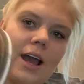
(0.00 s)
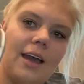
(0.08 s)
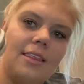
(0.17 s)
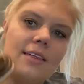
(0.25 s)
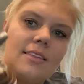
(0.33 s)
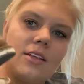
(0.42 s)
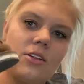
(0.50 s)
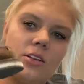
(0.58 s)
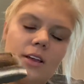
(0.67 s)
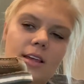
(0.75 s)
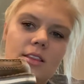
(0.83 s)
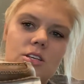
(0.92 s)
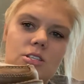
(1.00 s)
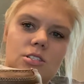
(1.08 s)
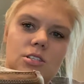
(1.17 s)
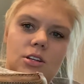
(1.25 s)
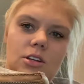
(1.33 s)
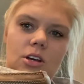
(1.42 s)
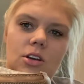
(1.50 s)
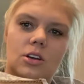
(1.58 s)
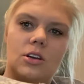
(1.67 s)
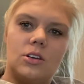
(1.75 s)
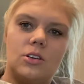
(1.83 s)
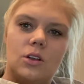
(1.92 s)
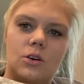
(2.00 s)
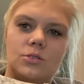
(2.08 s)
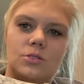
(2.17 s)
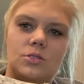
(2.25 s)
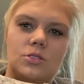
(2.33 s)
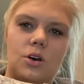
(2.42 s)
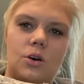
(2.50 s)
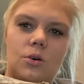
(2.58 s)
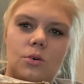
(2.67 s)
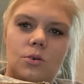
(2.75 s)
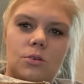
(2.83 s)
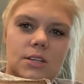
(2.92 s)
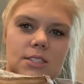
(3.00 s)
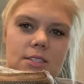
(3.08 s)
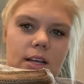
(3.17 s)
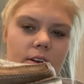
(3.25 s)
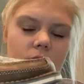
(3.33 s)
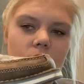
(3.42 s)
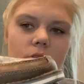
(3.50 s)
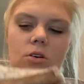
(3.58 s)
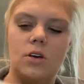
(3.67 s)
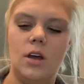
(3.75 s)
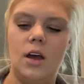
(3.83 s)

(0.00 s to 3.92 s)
I think they look like the Sanuk closed-toed sandal.